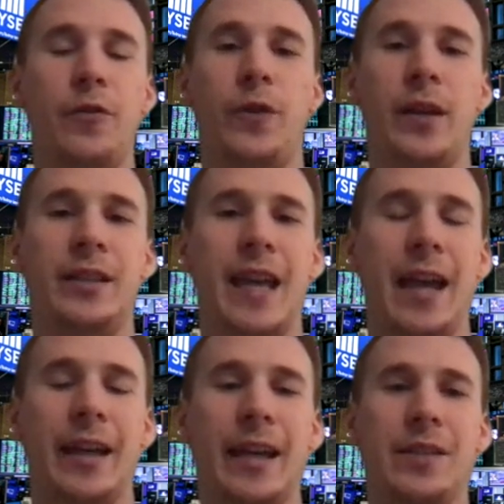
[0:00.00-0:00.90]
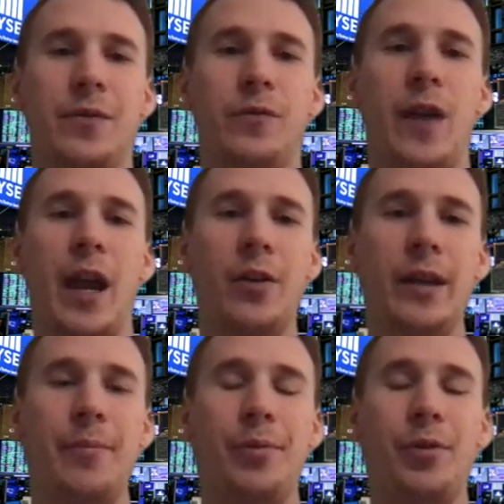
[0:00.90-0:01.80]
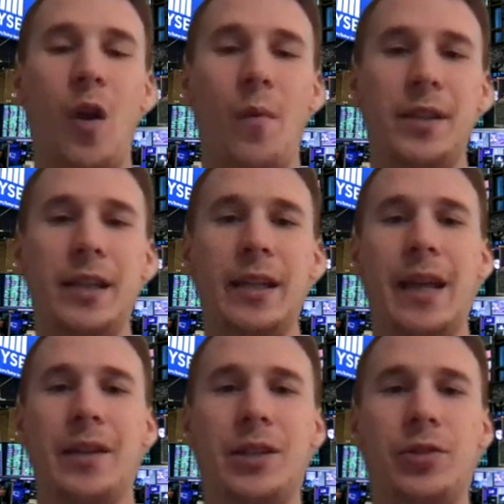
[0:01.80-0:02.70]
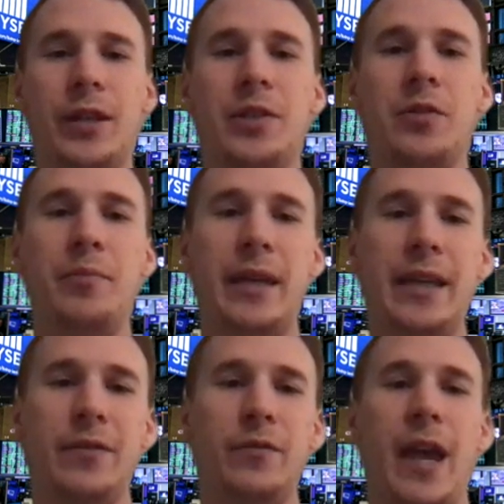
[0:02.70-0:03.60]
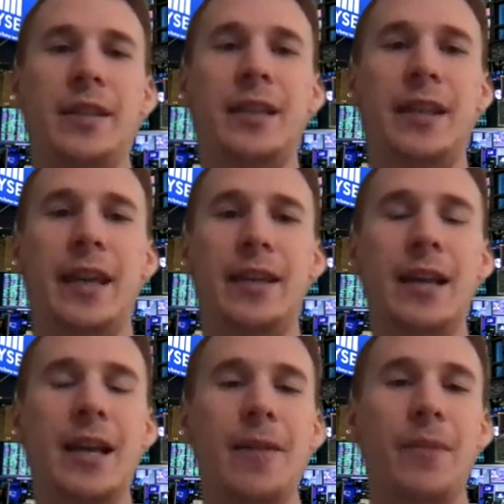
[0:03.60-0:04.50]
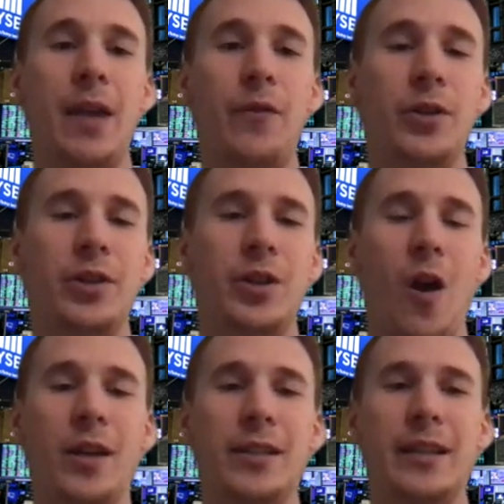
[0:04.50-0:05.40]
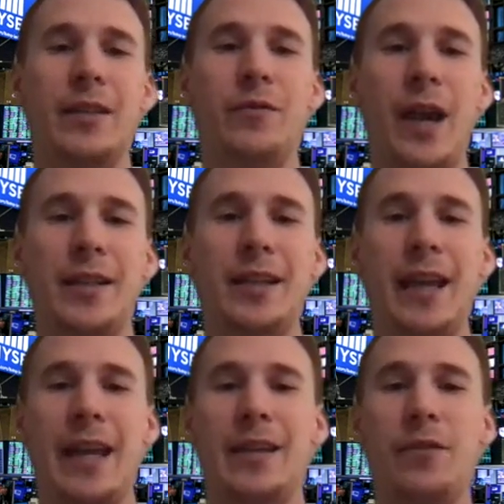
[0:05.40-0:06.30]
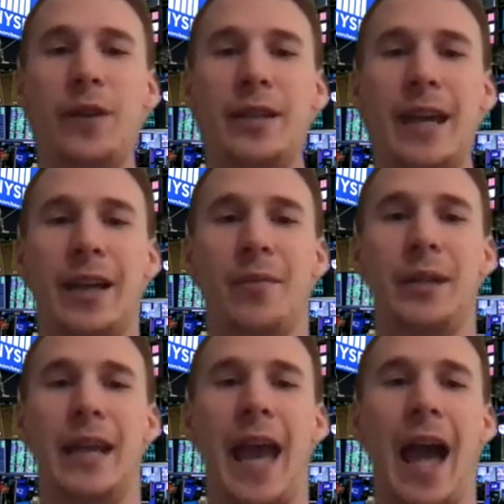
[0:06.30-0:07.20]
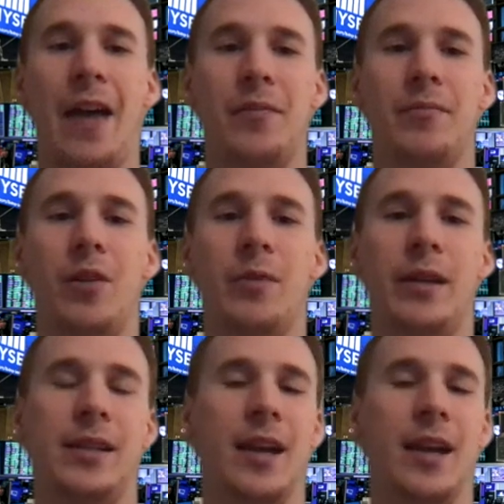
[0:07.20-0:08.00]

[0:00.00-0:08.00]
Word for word: FinTech is a very promising industry to be invested in. If you're not invested in a FinTech company at the moment,